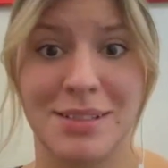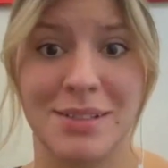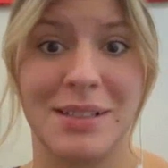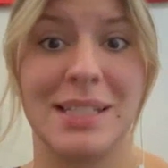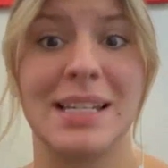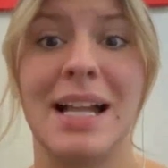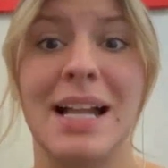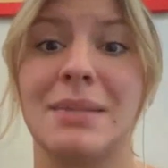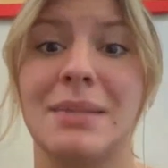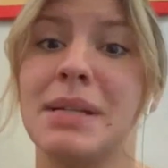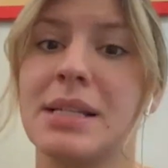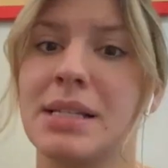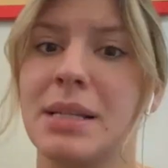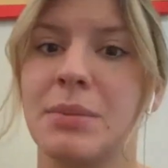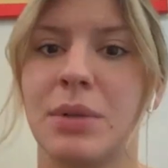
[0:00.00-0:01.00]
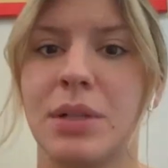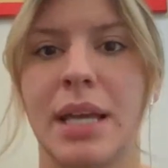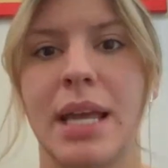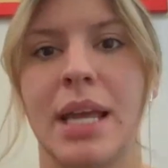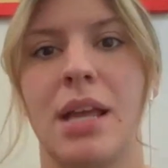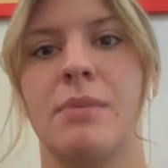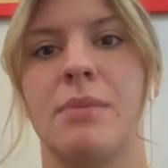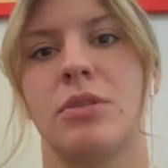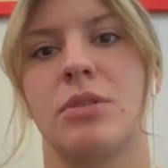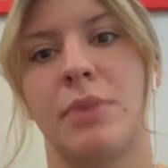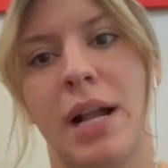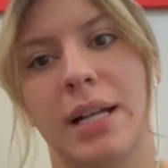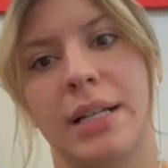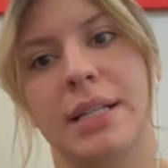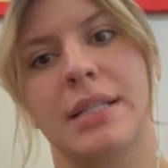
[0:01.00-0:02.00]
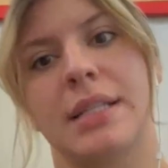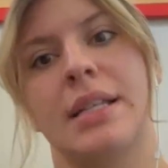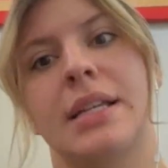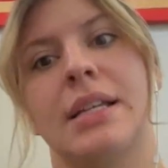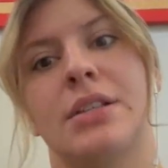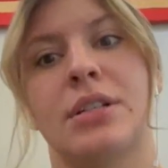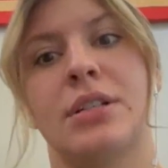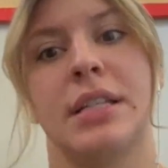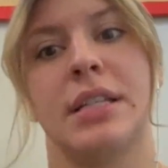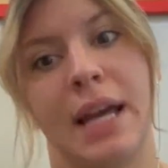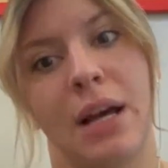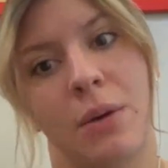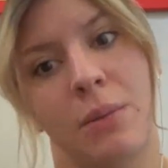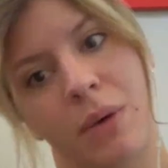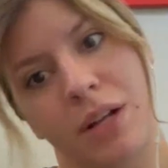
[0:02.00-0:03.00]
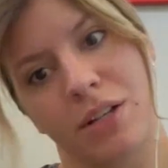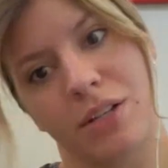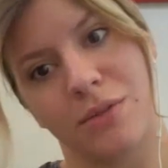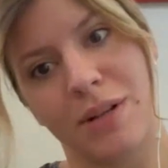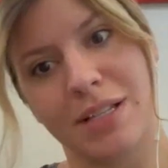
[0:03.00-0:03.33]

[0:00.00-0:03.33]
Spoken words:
So I didn't have to miss any more games or practices or sit out and watch the